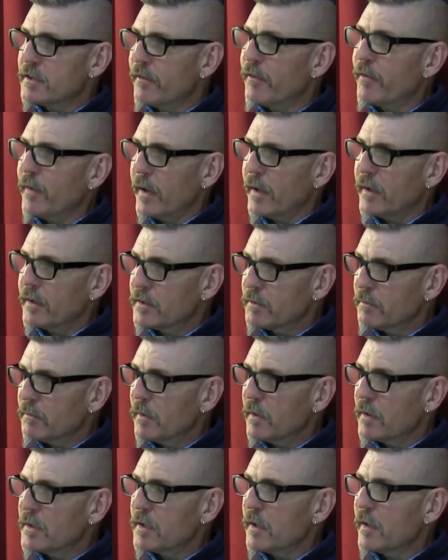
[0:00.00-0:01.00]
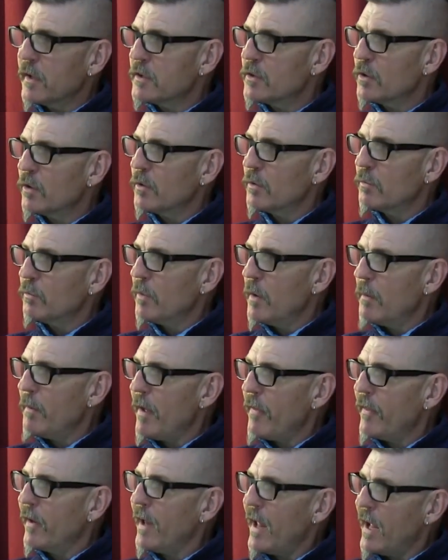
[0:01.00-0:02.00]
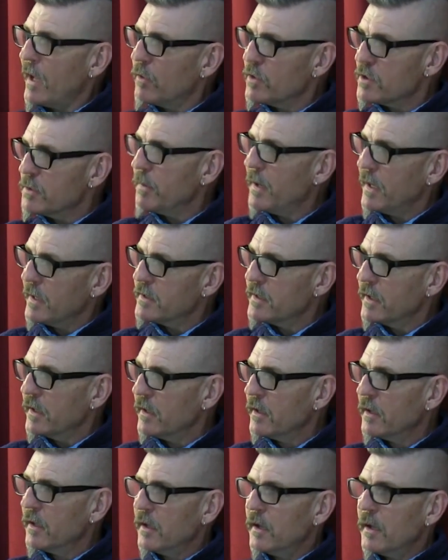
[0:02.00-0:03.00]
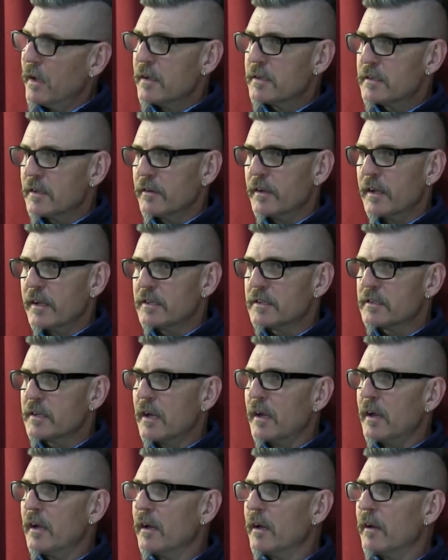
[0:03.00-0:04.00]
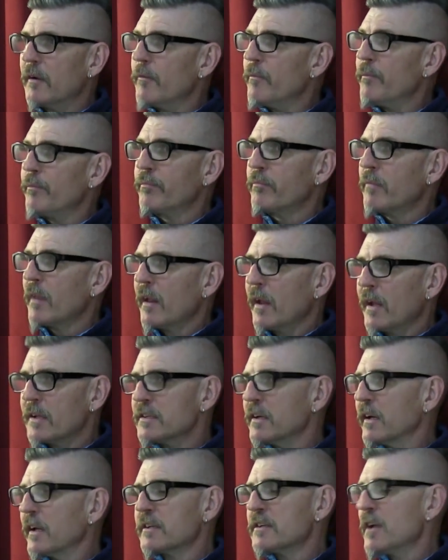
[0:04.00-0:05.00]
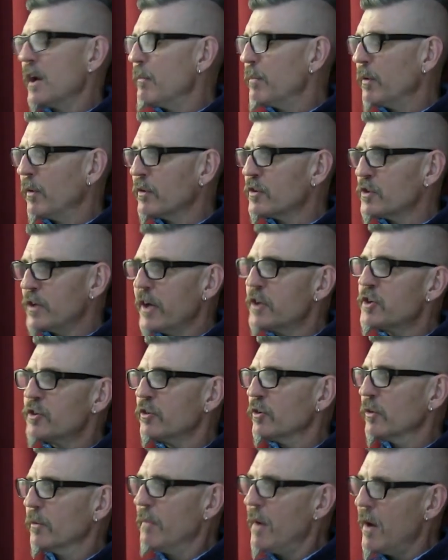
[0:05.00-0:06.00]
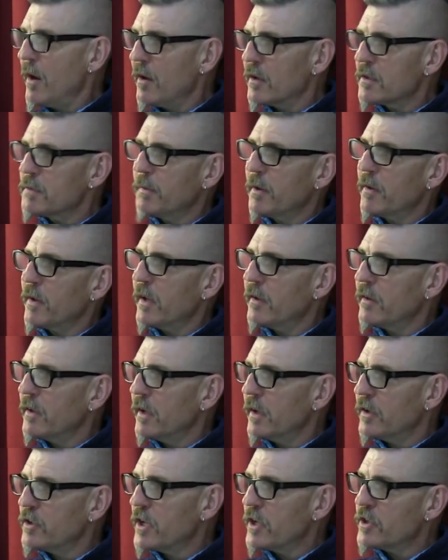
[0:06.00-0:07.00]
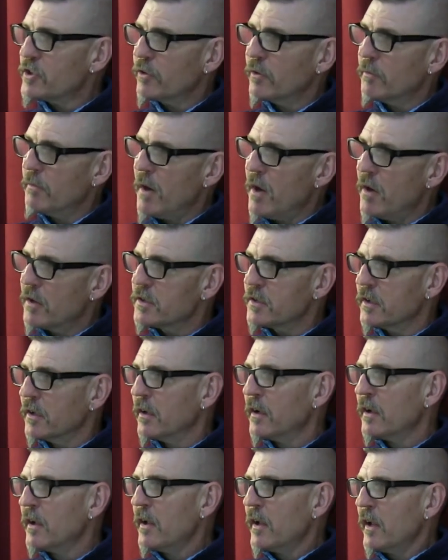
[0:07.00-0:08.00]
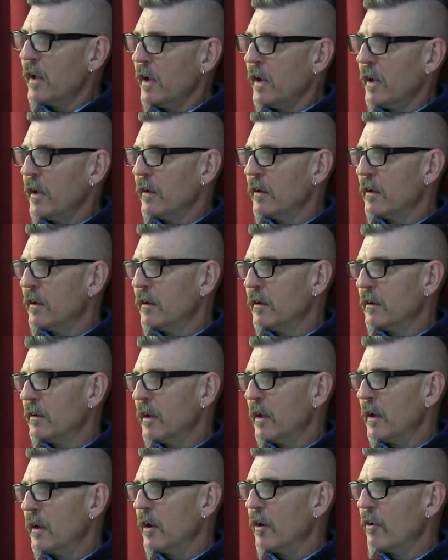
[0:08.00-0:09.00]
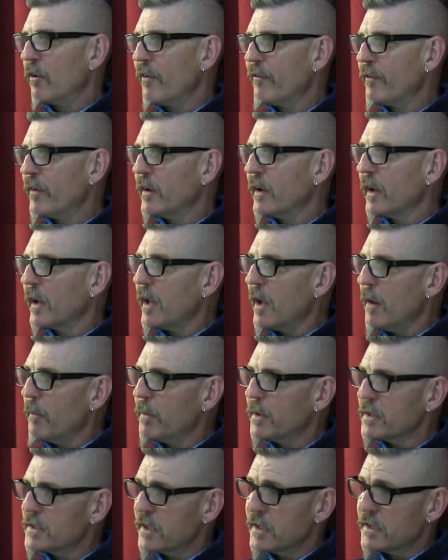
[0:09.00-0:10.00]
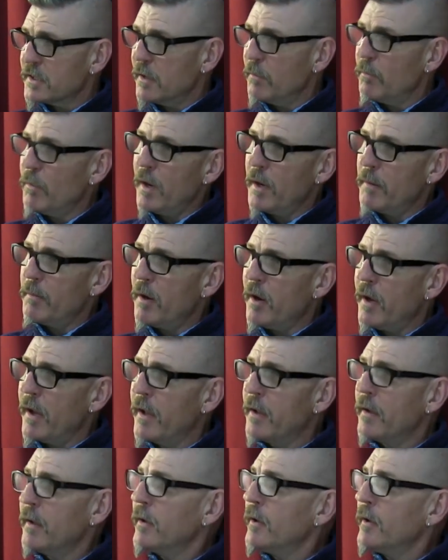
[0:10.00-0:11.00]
of things. So they talk about the language of painting. So there's, as an example, gestural marks, but then the gestural marks are often encompassed in some way by